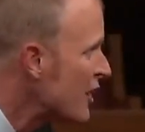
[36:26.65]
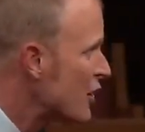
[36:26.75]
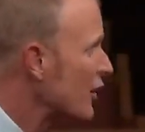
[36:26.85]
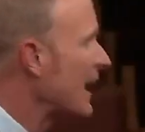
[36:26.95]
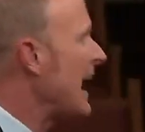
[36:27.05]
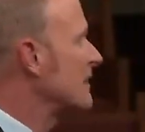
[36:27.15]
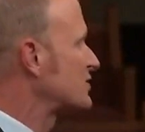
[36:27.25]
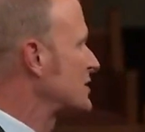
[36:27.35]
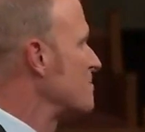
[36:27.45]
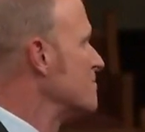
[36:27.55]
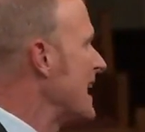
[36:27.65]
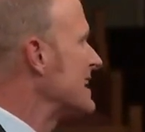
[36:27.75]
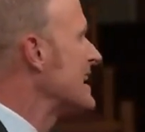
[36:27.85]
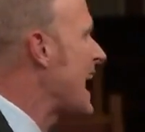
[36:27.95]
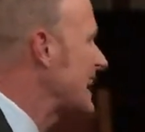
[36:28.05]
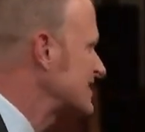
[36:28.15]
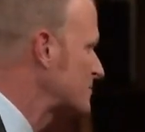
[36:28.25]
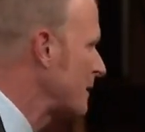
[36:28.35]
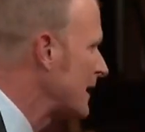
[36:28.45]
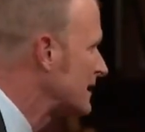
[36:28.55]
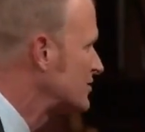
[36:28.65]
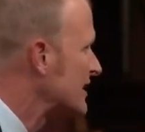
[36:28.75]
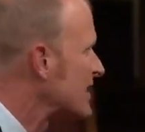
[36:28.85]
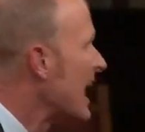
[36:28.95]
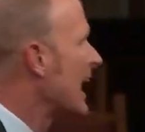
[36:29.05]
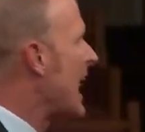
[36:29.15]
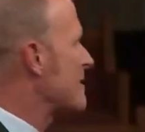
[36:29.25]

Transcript: You're going to have some midnight experiences like